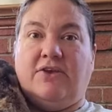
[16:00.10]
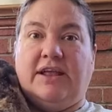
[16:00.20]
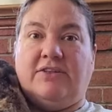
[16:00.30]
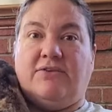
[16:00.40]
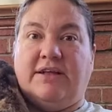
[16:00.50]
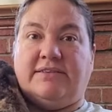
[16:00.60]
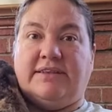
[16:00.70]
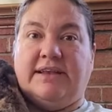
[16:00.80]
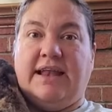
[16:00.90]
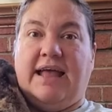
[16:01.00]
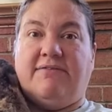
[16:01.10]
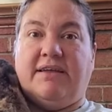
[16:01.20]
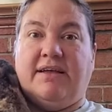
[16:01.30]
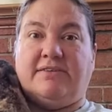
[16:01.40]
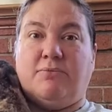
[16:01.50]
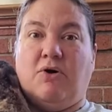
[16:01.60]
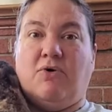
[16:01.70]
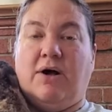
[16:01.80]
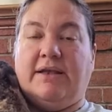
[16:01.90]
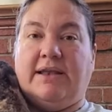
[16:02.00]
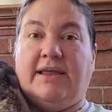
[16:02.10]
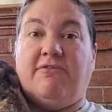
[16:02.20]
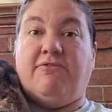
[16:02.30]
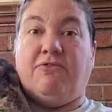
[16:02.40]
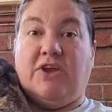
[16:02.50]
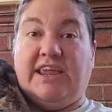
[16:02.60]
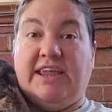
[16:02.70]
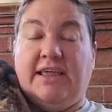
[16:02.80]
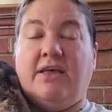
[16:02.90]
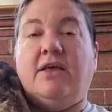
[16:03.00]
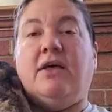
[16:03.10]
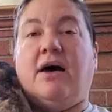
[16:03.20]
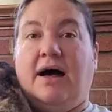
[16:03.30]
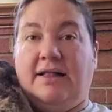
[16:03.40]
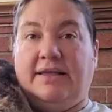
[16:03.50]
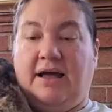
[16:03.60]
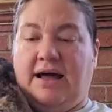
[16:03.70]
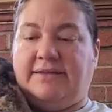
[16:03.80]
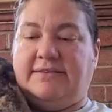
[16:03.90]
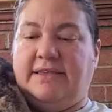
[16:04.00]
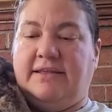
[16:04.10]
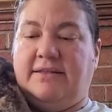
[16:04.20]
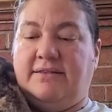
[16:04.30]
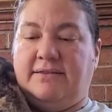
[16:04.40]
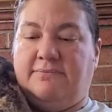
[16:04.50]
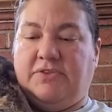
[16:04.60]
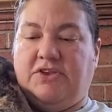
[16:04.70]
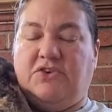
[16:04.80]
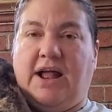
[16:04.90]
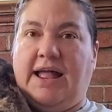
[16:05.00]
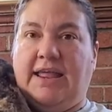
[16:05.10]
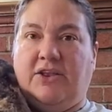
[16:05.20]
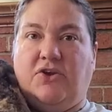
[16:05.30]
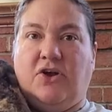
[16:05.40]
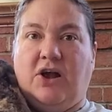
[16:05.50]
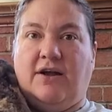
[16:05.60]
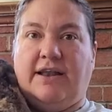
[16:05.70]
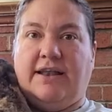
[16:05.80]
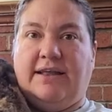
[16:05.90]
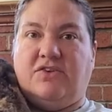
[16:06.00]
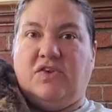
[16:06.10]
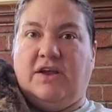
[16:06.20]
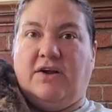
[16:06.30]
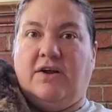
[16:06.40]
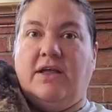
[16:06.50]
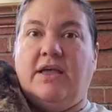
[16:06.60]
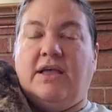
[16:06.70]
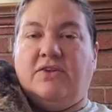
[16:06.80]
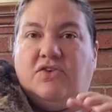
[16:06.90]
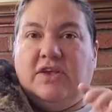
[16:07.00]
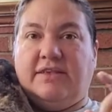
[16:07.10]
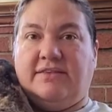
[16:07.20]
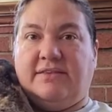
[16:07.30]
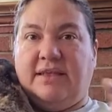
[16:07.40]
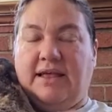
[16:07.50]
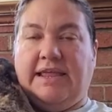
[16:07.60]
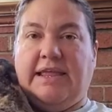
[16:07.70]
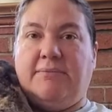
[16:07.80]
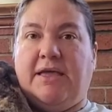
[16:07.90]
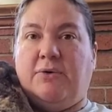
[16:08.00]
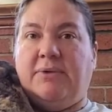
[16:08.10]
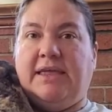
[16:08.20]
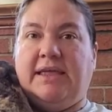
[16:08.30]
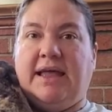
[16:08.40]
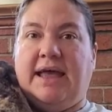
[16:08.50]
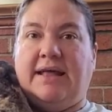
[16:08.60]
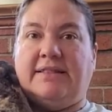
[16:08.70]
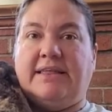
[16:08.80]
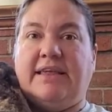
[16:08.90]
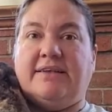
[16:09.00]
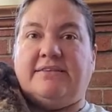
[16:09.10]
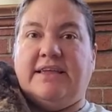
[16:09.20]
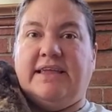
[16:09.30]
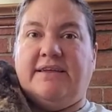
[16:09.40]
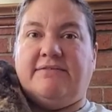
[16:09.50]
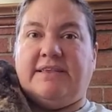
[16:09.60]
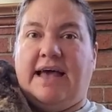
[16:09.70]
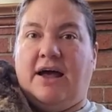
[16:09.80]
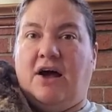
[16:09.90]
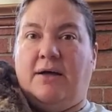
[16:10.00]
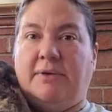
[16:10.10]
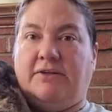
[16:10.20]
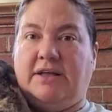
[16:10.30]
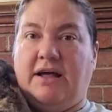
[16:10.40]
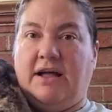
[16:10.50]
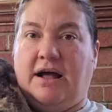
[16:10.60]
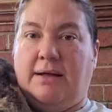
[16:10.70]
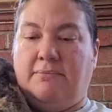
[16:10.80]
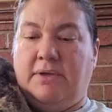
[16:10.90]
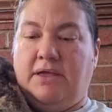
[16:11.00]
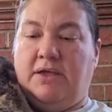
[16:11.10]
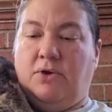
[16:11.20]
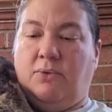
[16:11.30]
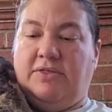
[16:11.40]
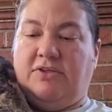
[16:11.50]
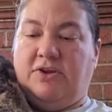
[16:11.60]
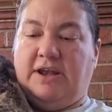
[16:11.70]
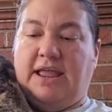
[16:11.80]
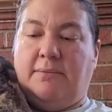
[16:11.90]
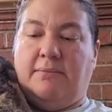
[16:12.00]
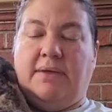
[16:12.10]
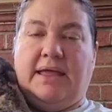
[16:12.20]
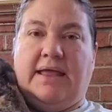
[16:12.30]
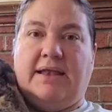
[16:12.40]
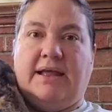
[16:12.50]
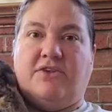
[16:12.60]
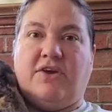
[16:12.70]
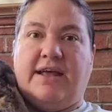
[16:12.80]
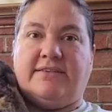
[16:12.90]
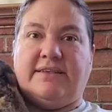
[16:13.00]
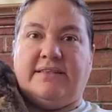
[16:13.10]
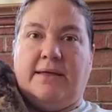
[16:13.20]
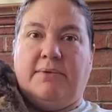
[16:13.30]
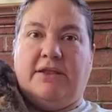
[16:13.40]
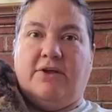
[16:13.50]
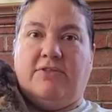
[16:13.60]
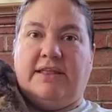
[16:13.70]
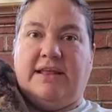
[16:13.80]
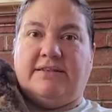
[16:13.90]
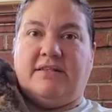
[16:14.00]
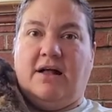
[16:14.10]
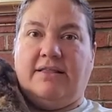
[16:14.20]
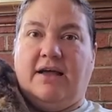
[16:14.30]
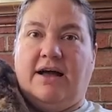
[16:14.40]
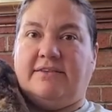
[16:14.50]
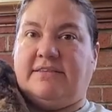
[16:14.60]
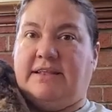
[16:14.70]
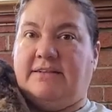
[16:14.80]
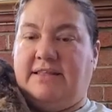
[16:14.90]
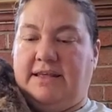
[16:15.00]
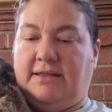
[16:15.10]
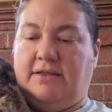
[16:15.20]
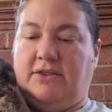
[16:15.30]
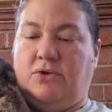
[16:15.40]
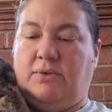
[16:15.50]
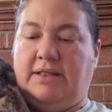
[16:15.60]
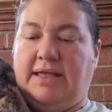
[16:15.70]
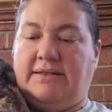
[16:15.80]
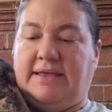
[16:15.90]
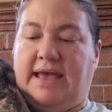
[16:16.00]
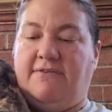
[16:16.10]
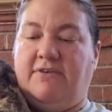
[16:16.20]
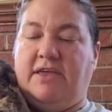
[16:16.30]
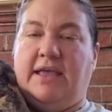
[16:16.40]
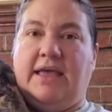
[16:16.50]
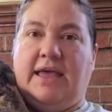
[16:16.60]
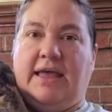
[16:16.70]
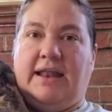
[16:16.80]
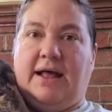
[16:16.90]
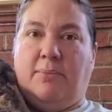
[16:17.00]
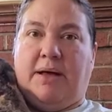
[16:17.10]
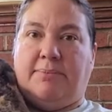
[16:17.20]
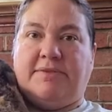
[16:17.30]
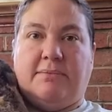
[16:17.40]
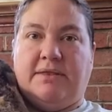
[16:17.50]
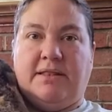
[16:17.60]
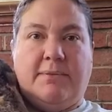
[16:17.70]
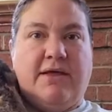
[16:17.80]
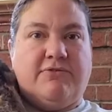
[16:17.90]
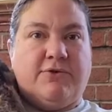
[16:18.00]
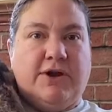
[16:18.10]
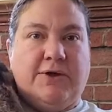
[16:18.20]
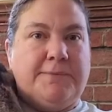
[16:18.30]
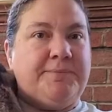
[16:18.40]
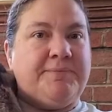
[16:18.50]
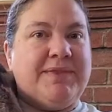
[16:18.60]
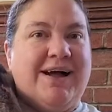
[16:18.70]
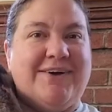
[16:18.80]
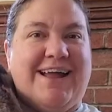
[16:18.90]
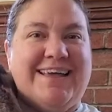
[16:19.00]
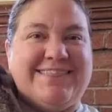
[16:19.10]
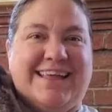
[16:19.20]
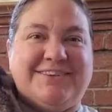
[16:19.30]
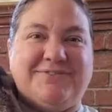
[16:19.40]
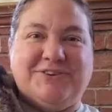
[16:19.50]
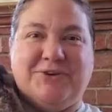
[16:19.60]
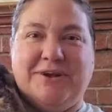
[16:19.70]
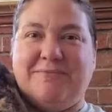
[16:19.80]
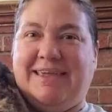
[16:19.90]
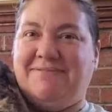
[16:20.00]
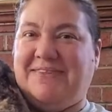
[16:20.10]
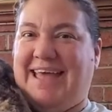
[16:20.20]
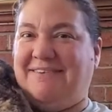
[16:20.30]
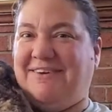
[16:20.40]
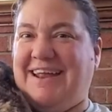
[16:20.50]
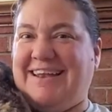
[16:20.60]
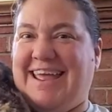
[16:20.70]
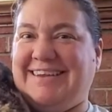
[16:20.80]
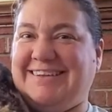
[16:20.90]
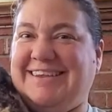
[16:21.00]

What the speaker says: you're interested in having a small quantity of free hollyhock seeds to try in your garden next year, just email me at leahsleaves@hotmail.com with your name and address and let me know that it's hollyhock seeds that you would like to have, and I'll pop some in the mail for you. All right, thanks for joining me. Have a great day.